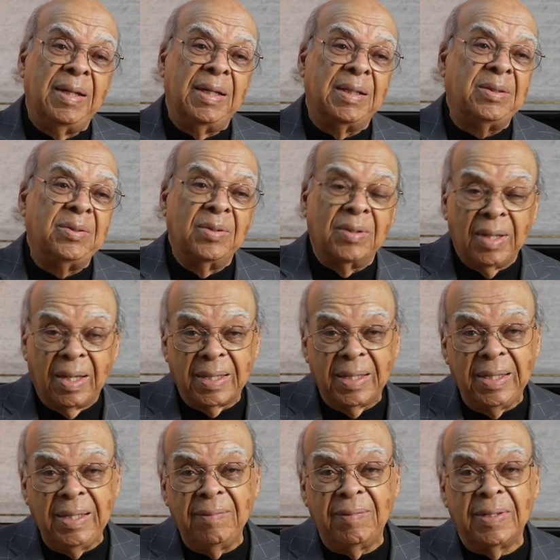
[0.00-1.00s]
at 2 o'clock in
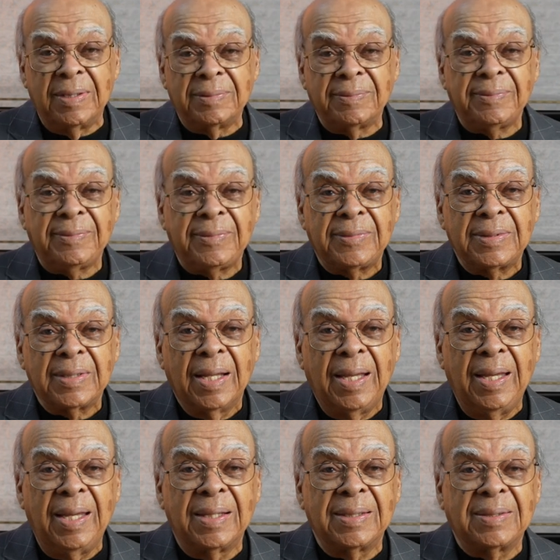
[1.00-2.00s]
the evening.
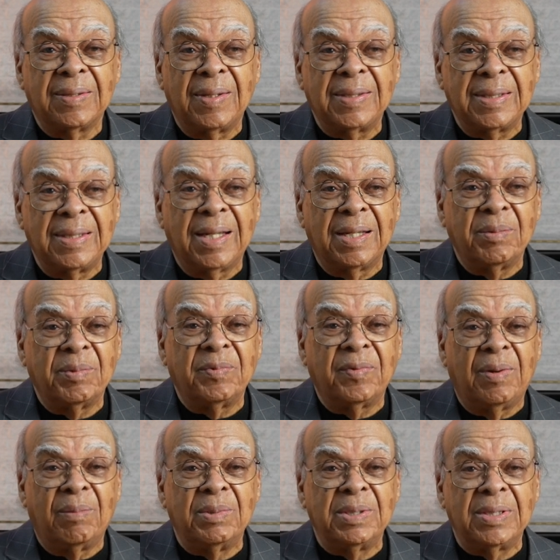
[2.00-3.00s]
Yeah, so that's another
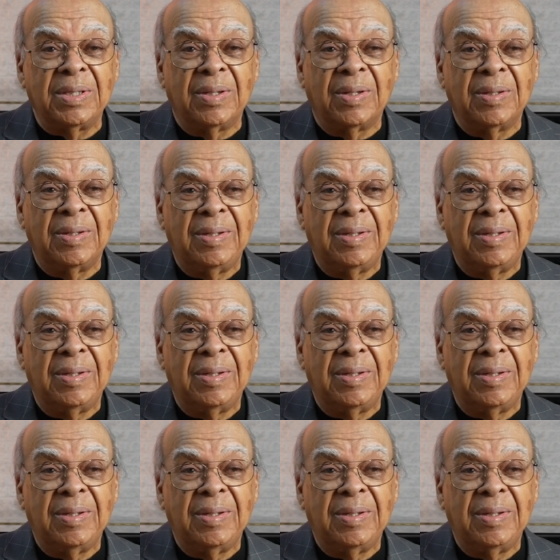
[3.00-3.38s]
performance. You know.